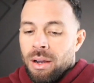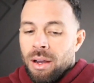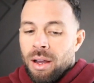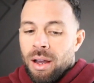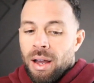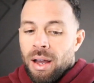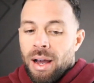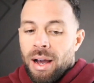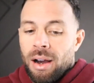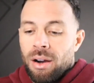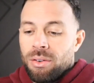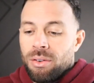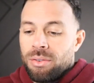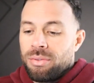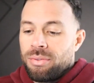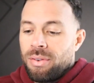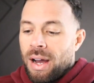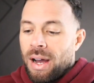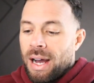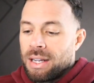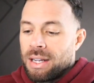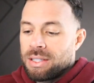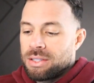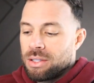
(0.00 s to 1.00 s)
how
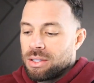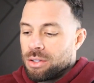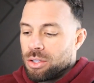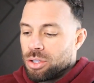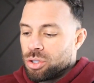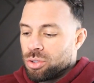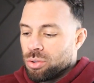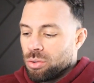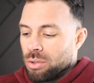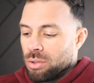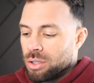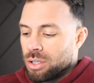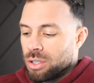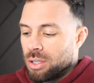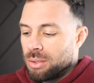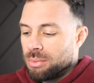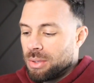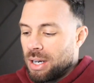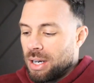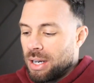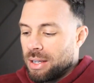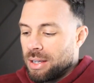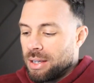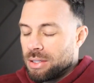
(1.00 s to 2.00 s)
fast in the short term
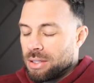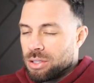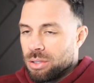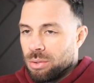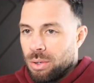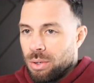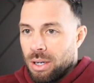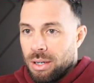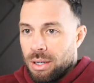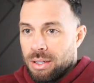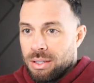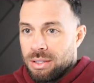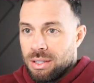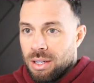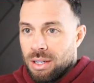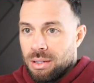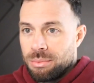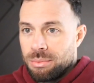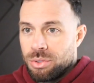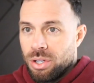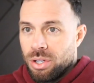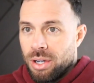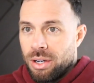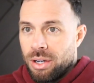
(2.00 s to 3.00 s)
that I get to where it is that I'm
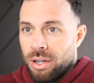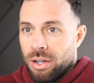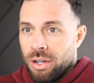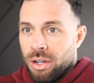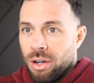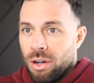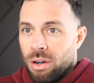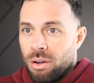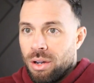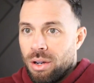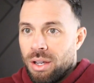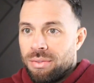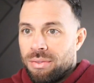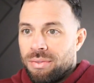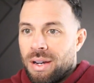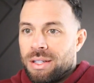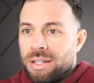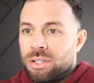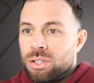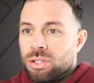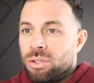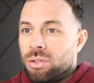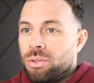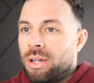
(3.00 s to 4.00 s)
trying to go. If I
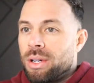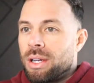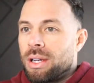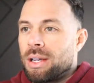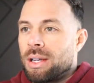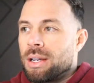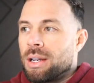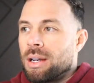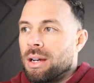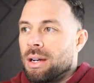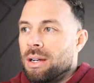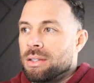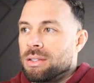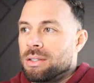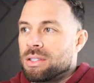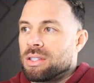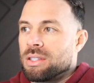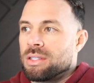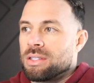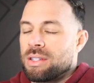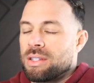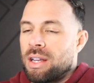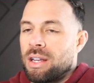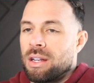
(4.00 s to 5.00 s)
do it in an
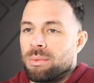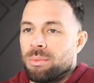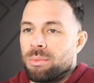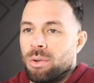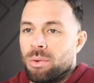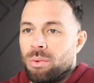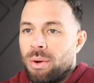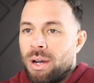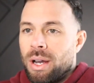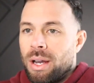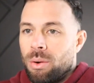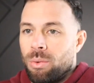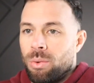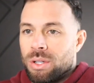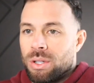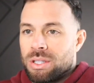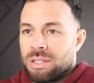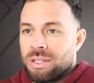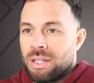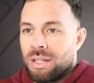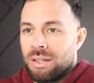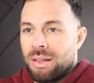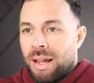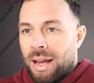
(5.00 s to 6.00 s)
unsustainable way, what's
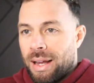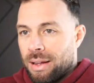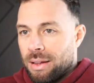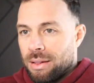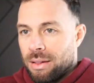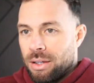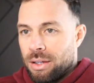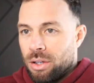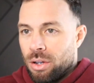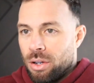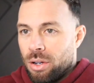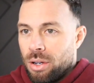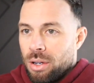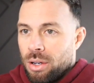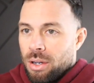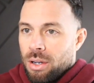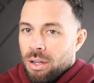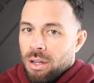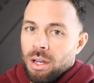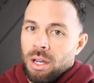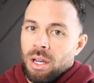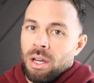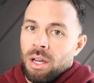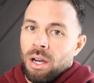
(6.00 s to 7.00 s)
the likelihood
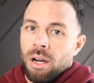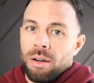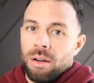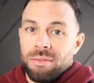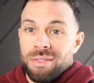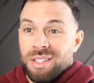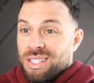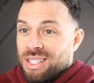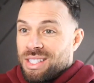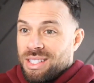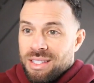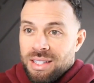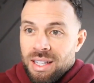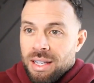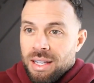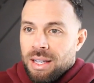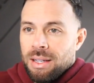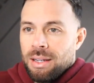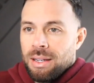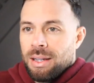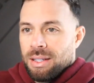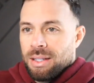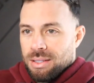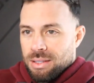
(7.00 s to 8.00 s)
of the
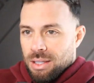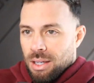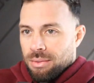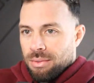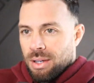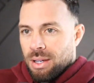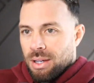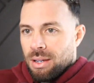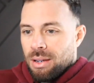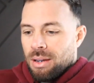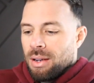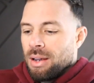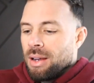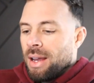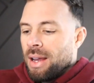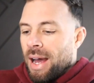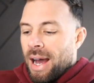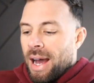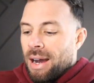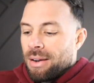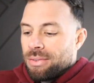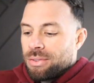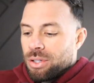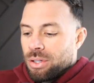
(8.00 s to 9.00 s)
stickiness of it
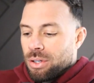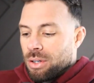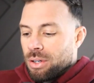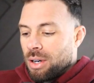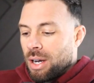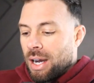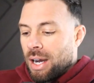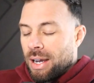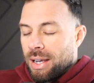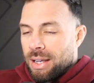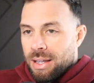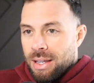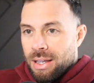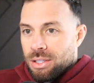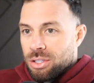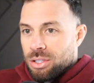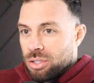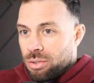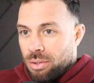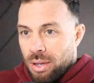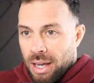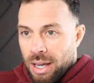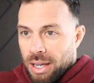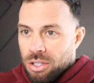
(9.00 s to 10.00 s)
after I get
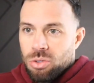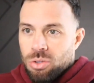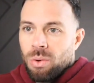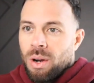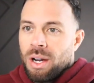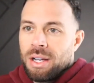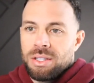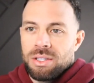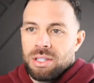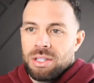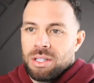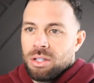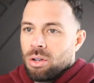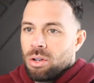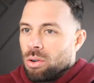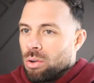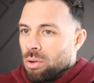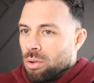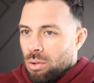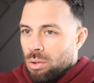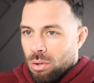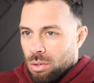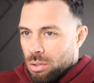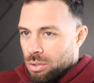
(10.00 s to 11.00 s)
to XYZ
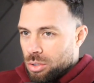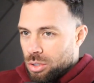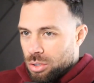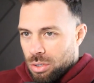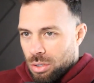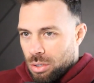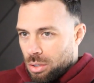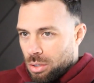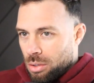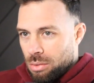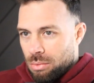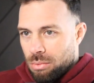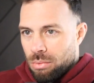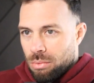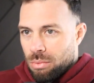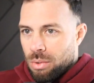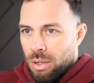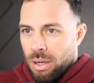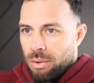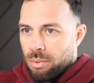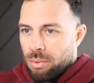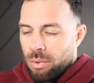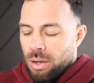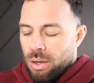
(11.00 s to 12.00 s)
goal or to
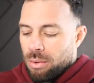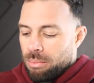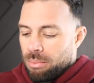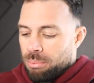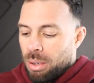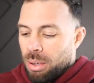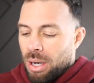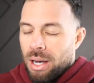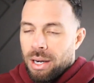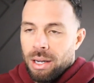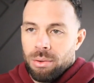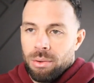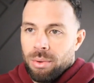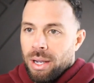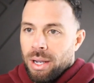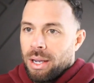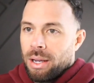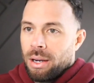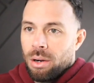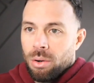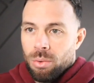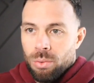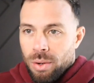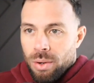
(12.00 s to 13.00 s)
what body
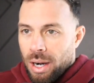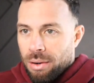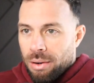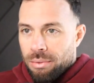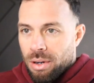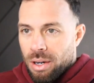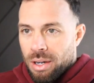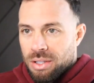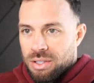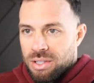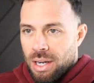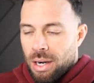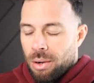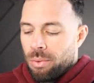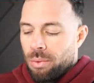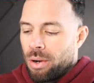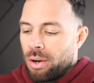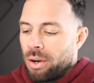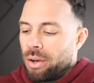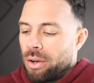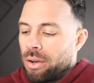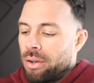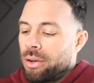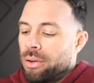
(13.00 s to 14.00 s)
weight or whatever it is that I want
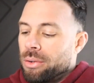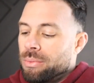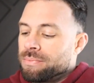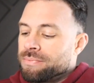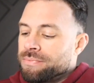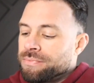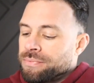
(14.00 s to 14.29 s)
to do?